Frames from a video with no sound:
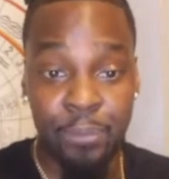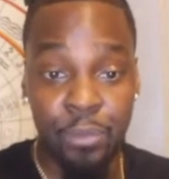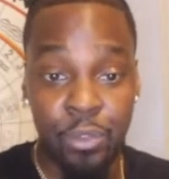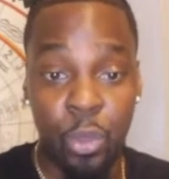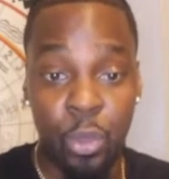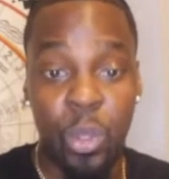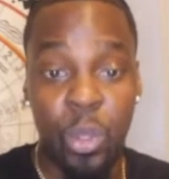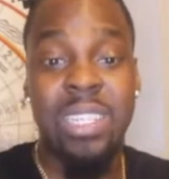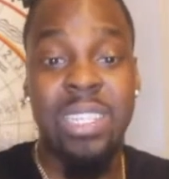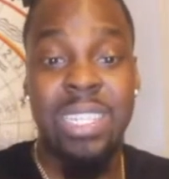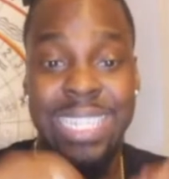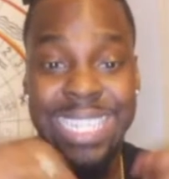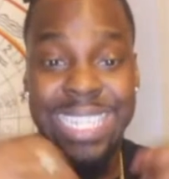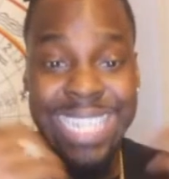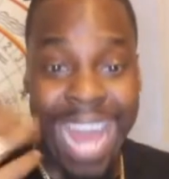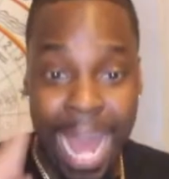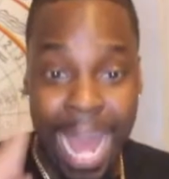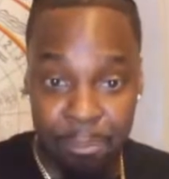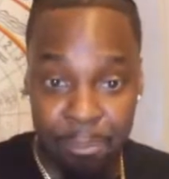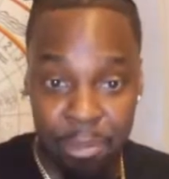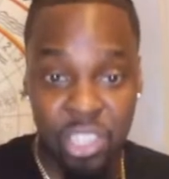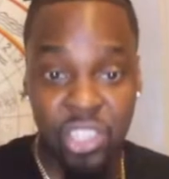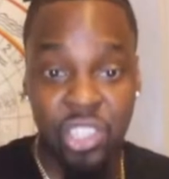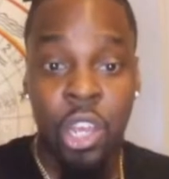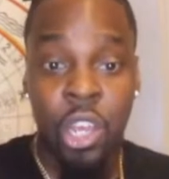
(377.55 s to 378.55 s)
You
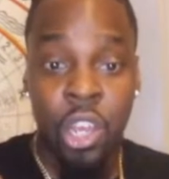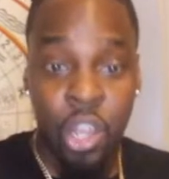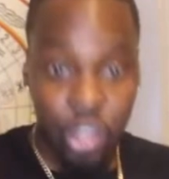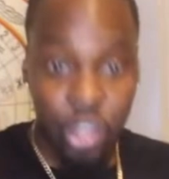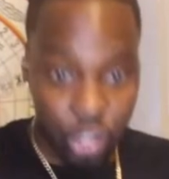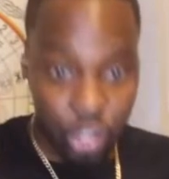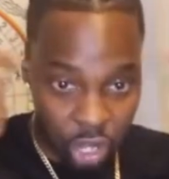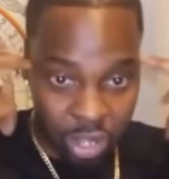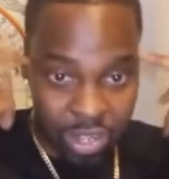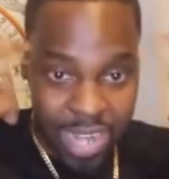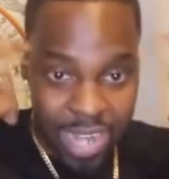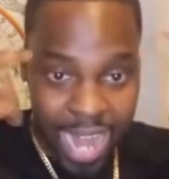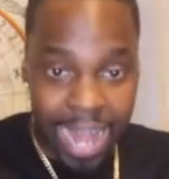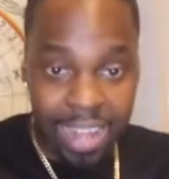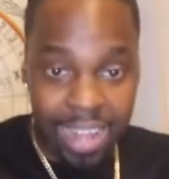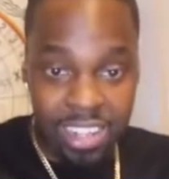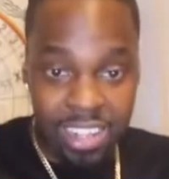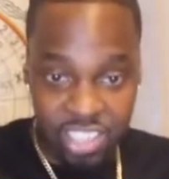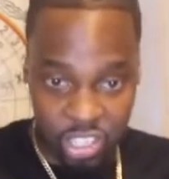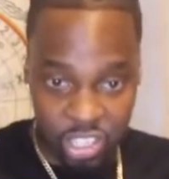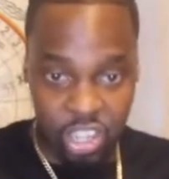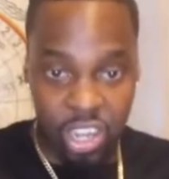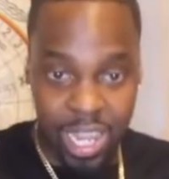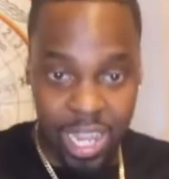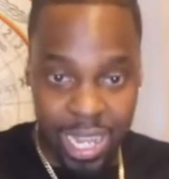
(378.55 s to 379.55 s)
establish your knowledge
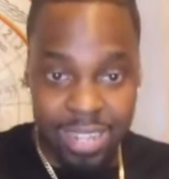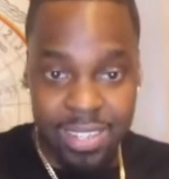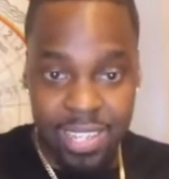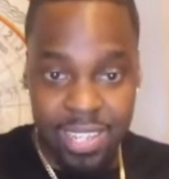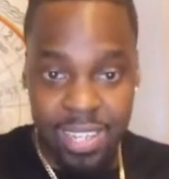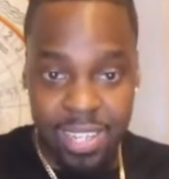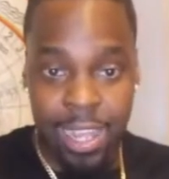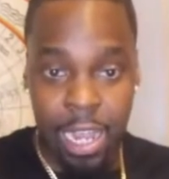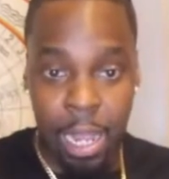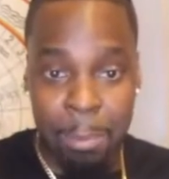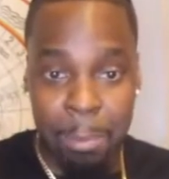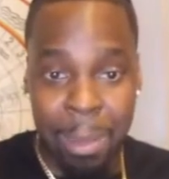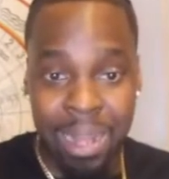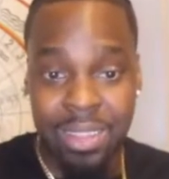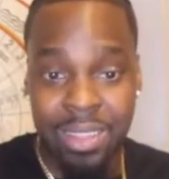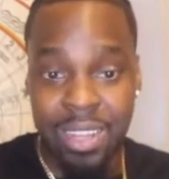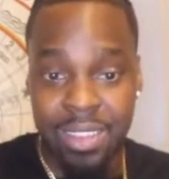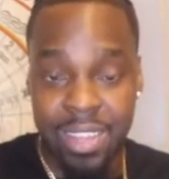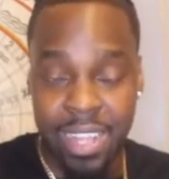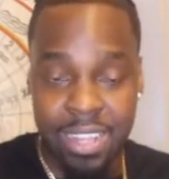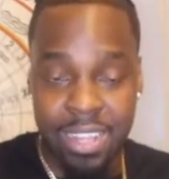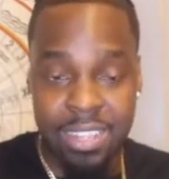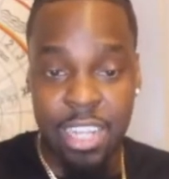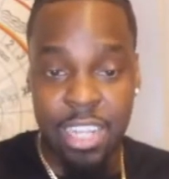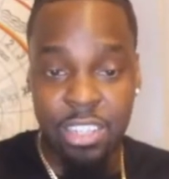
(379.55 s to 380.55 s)
and your intellect about the
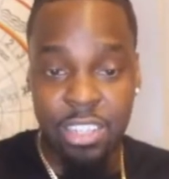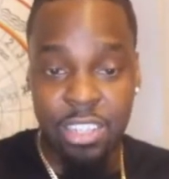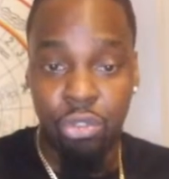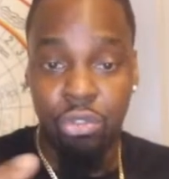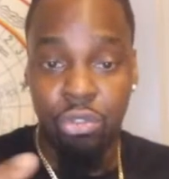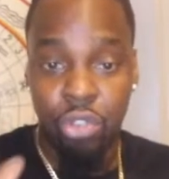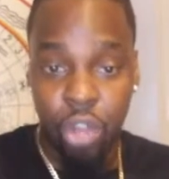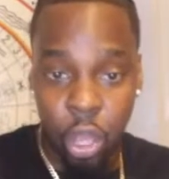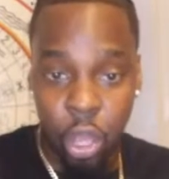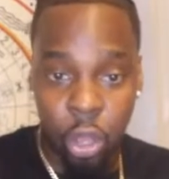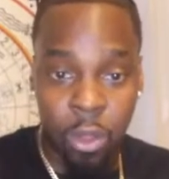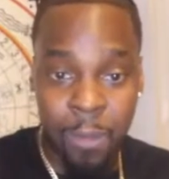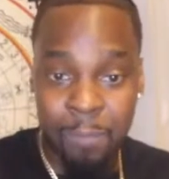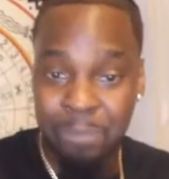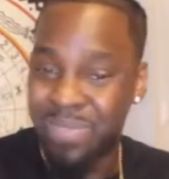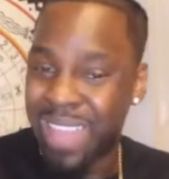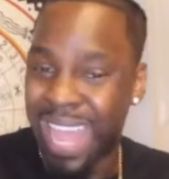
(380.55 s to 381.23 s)
things that you know.